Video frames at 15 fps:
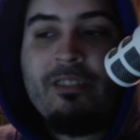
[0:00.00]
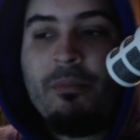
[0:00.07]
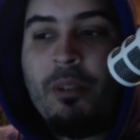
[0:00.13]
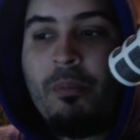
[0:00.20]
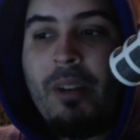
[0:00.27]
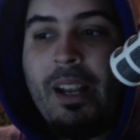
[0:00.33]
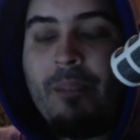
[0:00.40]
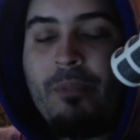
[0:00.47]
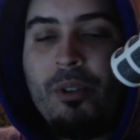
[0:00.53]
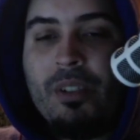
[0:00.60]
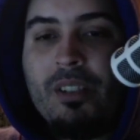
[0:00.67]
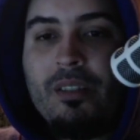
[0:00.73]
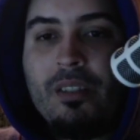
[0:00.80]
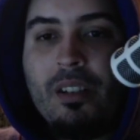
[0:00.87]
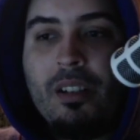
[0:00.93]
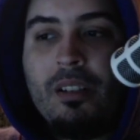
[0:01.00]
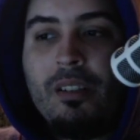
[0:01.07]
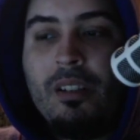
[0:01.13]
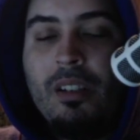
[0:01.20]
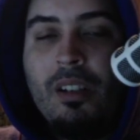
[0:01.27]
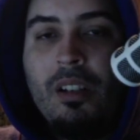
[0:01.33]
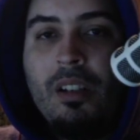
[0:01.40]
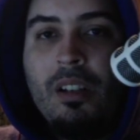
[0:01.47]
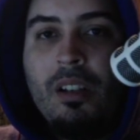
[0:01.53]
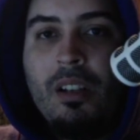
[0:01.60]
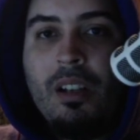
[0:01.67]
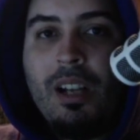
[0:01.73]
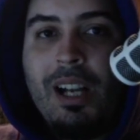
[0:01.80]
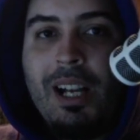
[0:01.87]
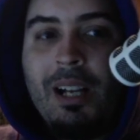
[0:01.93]
on my opponent's turn,
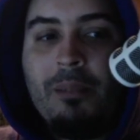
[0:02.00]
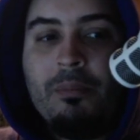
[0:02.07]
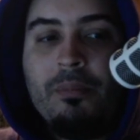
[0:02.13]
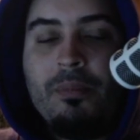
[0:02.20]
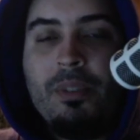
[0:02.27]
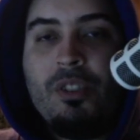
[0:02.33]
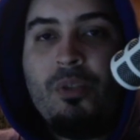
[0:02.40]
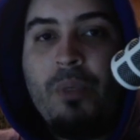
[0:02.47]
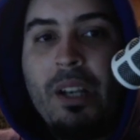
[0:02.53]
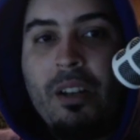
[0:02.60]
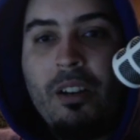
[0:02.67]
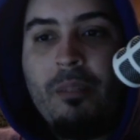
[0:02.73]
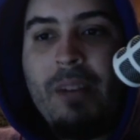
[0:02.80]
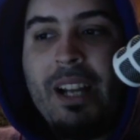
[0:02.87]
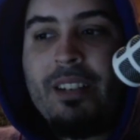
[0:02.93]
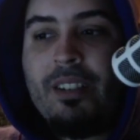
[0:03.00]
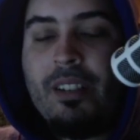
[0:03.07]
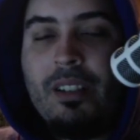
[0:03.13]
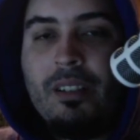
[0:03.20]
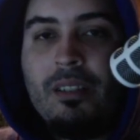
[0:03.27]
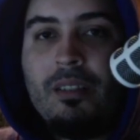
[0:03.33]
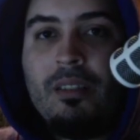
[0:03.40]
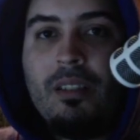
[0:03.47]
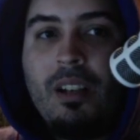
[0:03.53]
swing it on my turn.